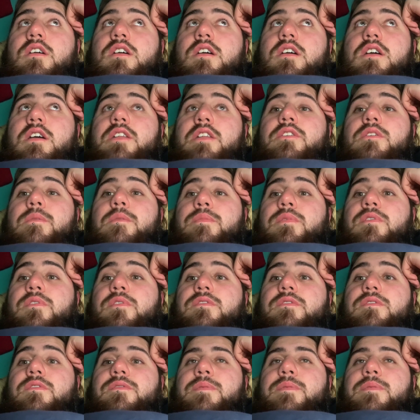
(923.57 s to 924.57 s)
and
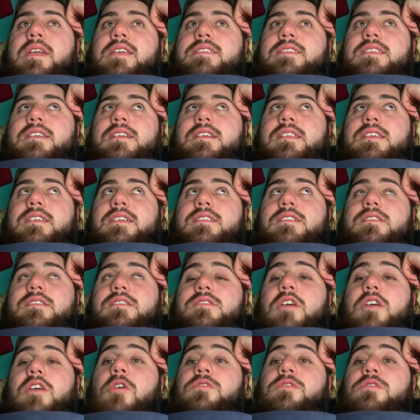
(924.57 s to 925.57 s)
above, basically.
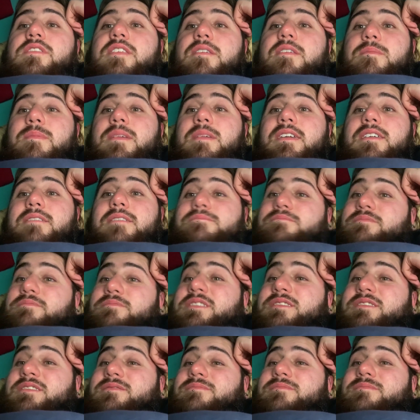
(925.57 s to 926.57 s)
Older than me,
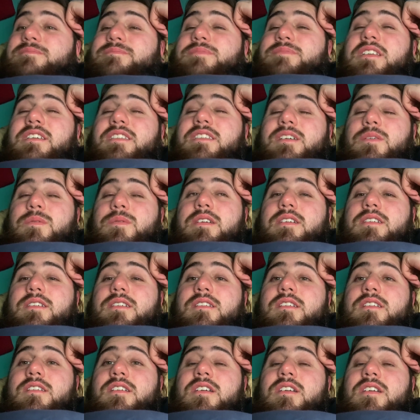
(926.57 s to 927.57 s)
put it that way.
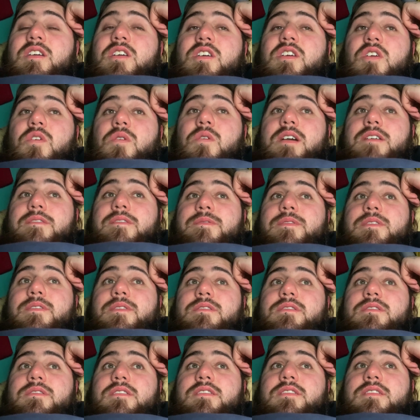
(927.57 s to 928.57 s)
Quite
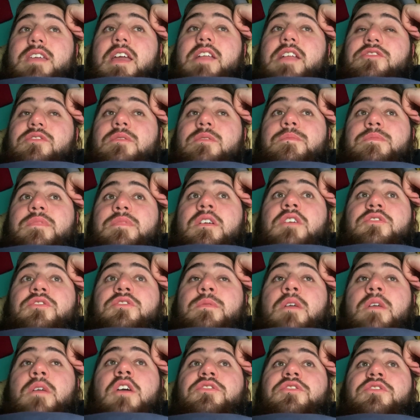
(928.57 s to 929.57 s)
fun. They had some. They got some
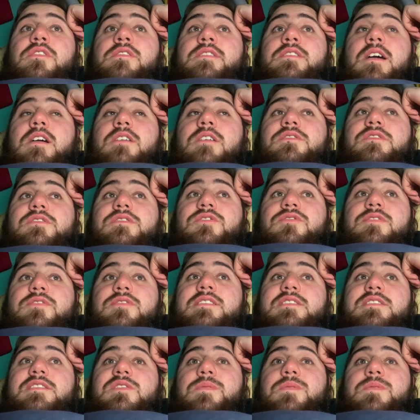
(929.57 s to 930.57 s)
consoles out onto the
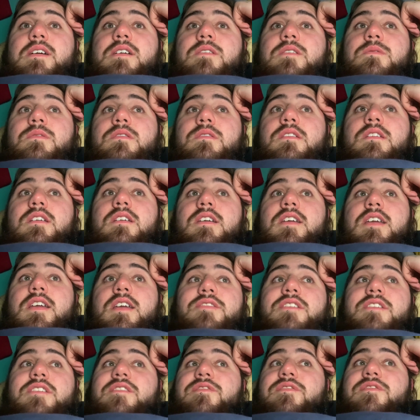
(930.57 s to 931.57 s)
screens as well.
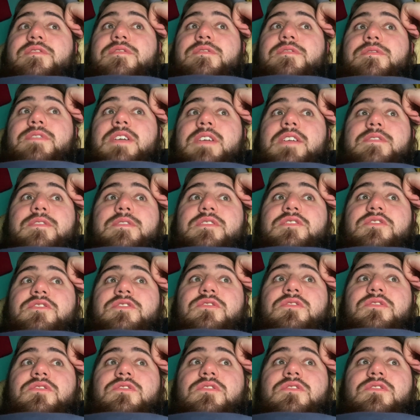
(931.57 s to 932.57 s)
They had FIFA
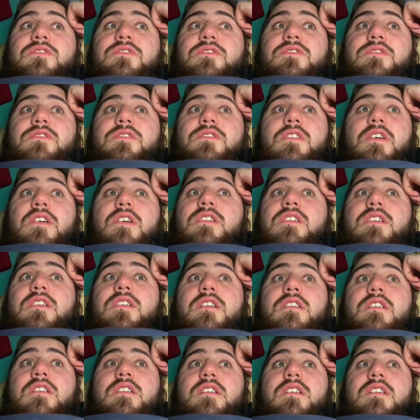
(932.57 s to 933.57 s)

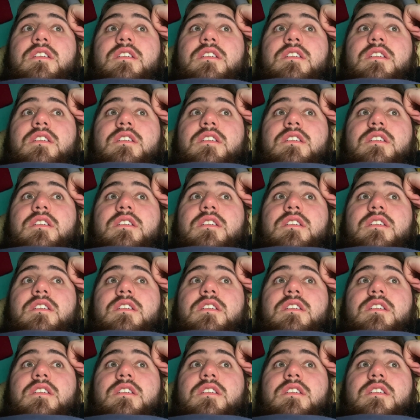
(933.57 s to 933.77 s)
Soccer,